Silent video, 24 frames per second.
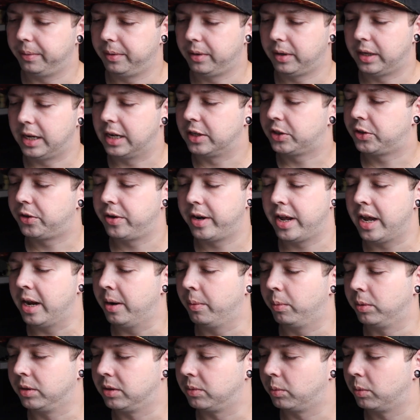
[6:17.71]
Yesterday
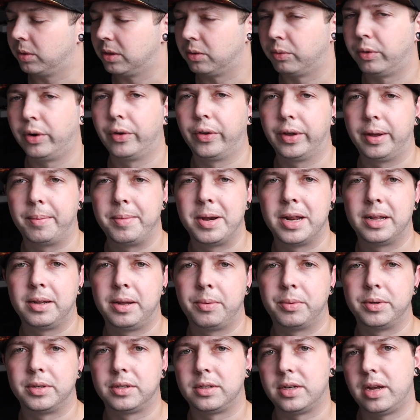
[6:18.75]
was really, I mean,
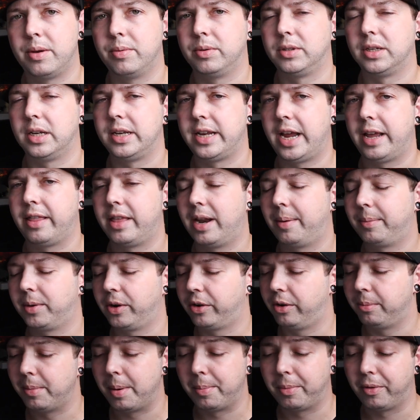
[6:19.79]
it was a day that I'm
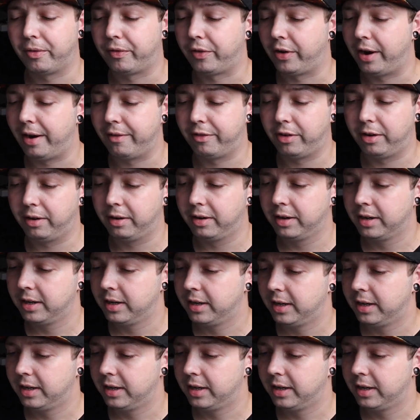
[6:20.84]
gonna remember forever.